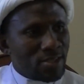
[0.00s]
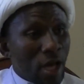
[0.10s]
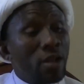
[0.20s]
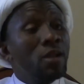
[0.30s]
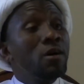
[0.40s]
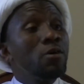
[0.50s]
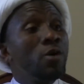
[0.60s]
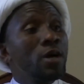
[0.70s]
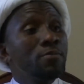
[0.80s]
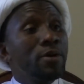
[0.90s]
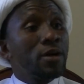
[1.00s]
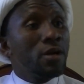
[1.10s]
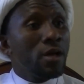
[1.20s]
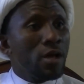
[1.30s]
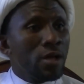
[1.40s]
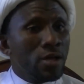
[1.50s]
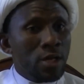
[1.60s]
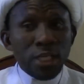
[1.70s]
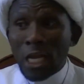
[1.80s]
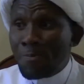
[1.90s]
Allahu Akbar.
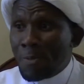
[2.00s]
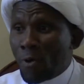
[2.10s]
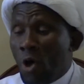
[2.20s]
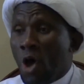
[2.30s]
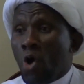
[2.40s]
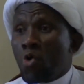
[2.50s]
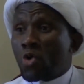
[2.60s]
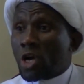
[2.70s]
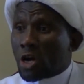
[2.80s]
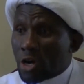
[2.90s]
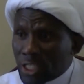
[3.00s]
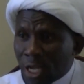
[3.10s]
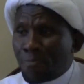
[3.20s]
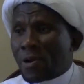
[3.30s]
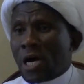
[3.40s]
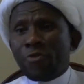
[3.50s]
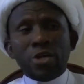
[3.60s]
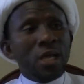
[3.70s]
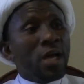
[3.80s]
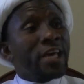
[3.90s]
These are the people who cursed the
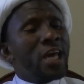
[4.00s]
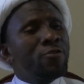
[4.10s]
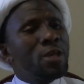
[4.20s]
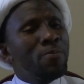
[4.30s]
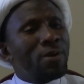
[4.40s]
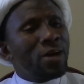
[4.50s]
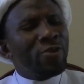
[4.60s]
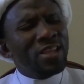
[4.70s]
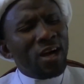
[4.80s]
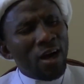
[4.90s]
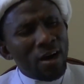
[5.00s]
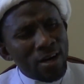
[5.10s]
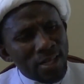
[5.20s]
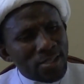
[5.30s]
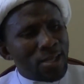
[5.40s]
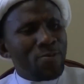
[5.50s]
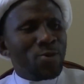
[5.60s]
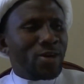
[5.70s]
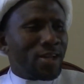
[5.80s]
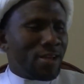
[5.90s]
Prophet, gave the Prophet the hardest time
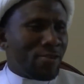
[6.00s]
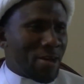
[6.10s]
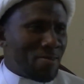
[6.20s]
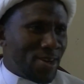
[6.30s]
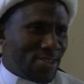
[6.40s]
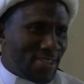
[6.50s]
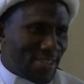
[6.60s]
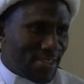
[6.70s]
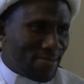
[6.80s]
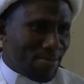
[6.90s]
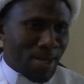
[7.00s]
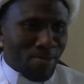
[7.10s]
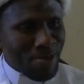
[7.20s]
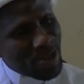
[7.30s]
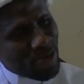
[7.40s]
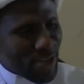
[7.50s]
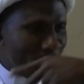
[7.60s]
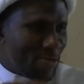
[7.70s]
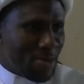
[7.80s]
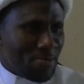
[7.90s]
you can ever imagine. But the Prophet
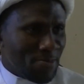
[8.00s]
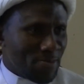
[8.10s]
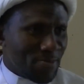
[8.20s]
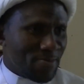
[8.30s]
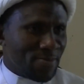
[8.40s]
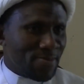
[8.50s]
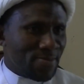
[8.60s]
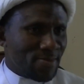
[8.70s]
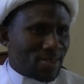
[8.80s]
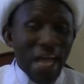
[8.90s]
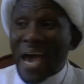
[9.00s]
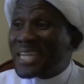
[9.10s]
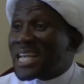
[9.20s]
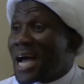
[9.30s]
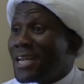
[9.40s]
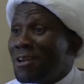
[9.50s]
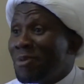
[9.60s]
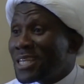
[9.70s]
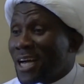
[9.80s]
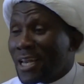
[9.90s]
forgave them. That is Ahlul
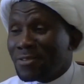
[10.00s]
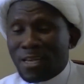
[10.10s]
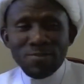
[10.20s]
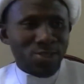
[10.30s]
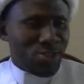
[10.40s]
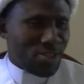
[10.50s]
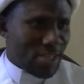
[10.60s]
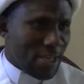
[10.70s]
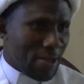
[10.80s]
Bayt alayhi salam teaching.